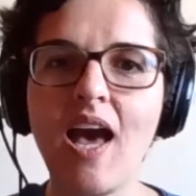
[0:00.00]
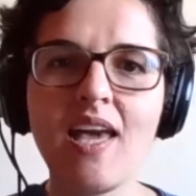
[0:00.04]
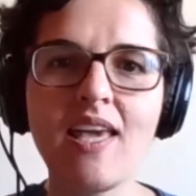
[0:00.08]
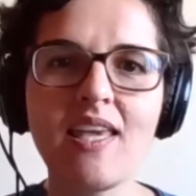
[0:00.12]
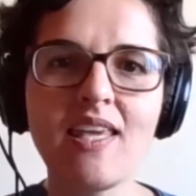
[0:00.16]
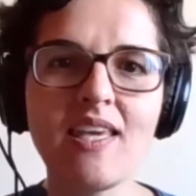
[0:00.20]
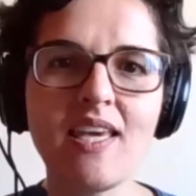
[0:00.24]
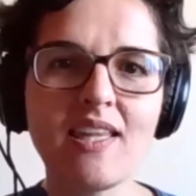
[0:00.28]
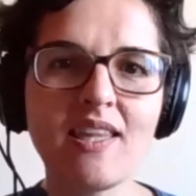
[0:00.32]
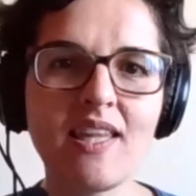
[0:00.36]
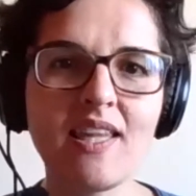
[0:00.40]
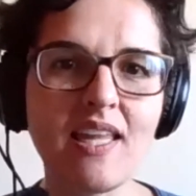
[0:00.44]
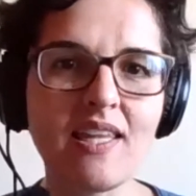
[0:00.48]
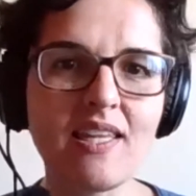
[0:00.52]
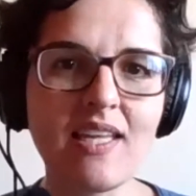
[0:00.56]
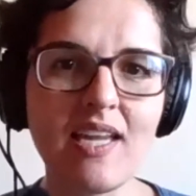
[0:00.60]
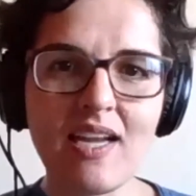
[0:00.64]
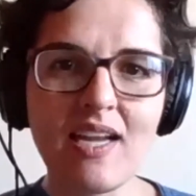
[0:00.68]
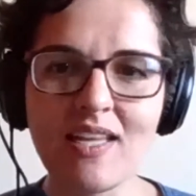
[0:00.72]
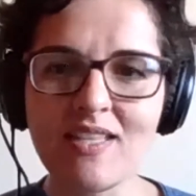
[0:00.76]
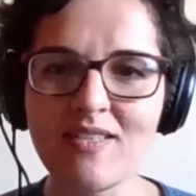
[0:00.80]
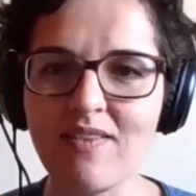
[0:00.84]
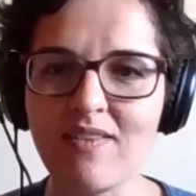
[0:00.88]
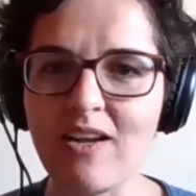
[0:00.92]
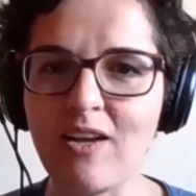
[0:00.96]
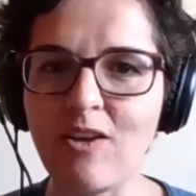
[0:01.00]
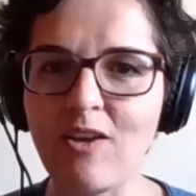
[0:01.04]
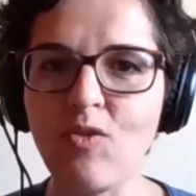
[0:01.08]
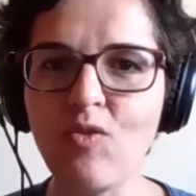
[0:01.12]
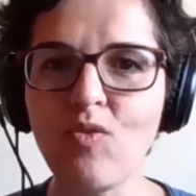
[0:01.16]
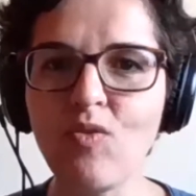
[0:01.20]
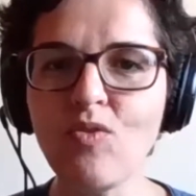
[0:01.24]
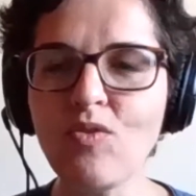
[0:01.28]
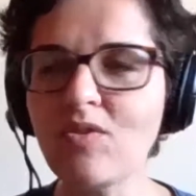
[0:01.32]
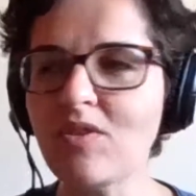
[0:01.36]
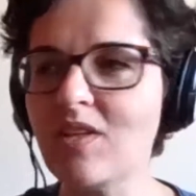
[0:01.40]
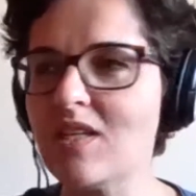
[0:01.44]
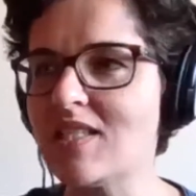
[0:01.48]
to guarantee the
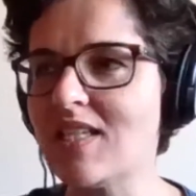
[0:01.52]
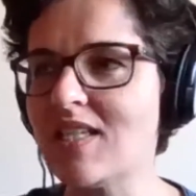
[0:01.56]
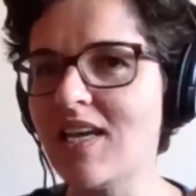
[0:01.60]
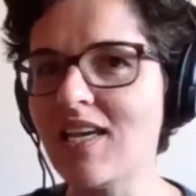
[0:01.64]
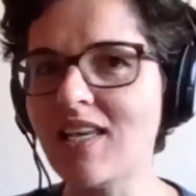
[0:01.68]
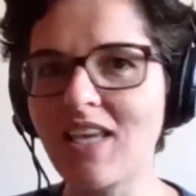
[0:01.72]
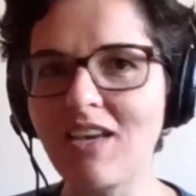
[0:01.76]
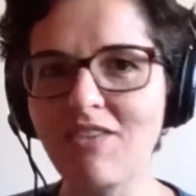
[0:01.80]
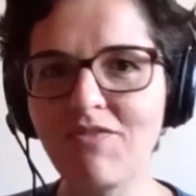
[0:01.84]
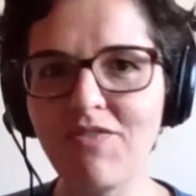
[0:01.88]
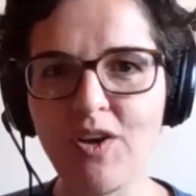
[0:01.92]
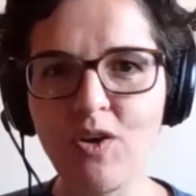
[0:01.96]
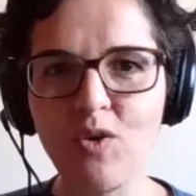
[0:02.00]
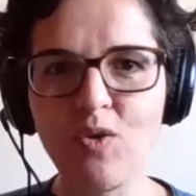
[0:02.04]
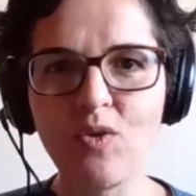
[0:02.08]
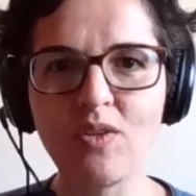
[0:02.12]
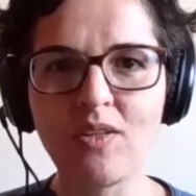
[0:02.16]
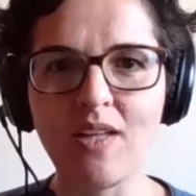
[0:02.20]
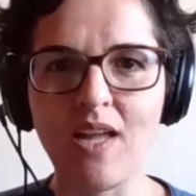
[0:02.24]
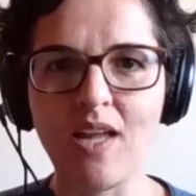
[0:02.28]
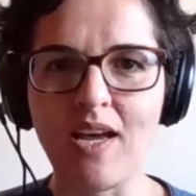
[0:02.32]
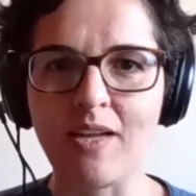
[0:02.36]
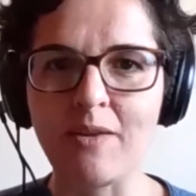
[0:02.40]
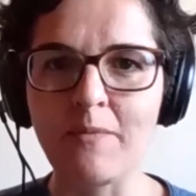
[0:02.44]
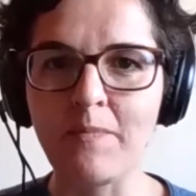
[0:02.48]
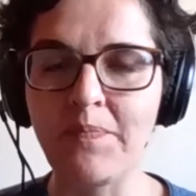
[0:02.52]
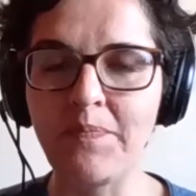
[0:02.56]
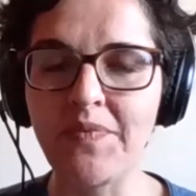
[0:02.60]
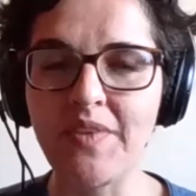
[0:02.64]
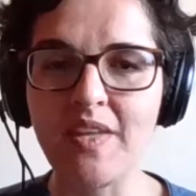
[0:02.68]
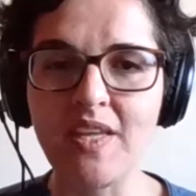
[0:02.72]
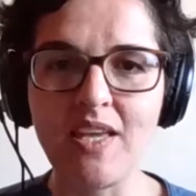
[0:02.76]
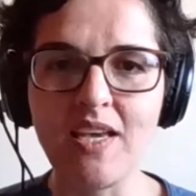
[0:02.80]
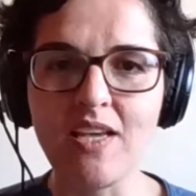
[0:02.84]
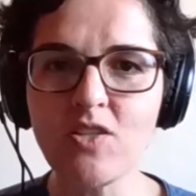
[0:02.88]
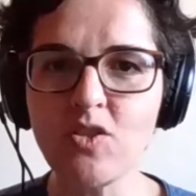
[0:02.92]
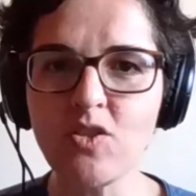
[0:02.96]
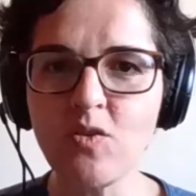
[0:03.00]
buying of all the vaccines. We have
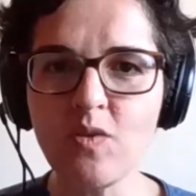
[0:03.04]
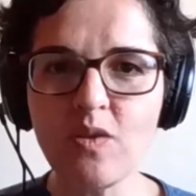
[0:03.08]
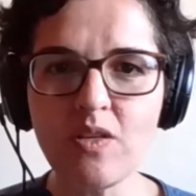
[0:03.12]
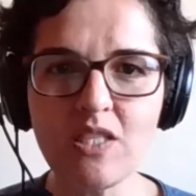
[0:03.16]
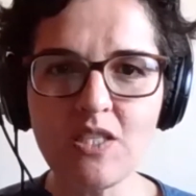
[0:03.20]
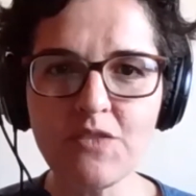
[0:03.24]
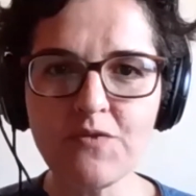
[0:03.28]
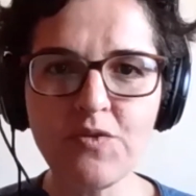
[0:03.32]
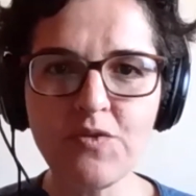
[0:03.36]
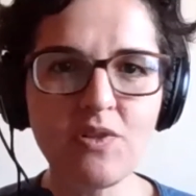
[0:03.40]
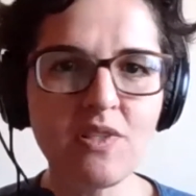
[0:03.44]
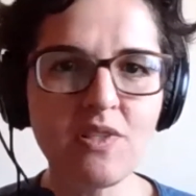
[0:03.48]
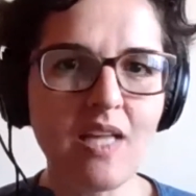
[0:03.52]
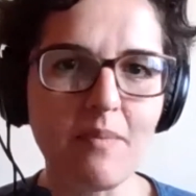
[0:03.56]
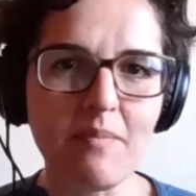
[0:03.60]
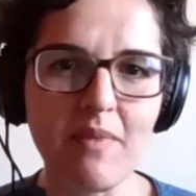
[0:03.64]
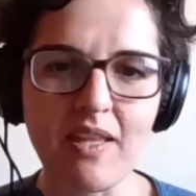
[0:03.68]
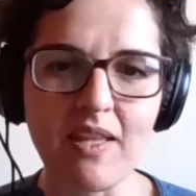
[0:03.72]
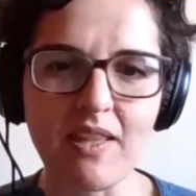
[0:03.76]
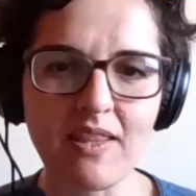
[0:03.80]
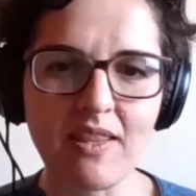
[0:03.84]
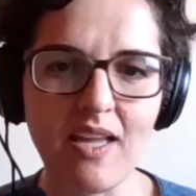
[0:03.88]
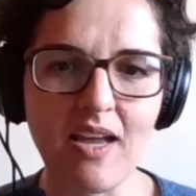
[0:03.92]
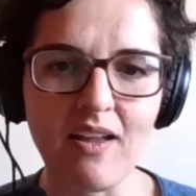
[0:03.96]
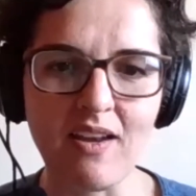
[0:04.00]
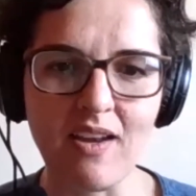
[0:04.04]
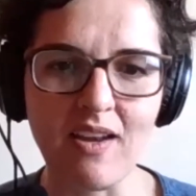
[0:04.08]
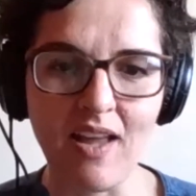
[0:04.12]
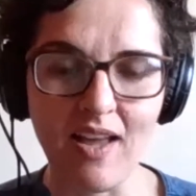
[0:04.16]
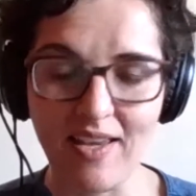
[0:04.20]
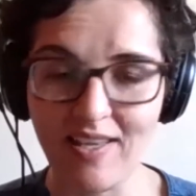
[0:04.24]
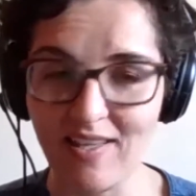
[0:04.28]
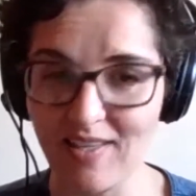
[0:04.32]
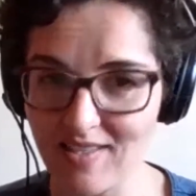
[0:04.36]
to vaccine all the population.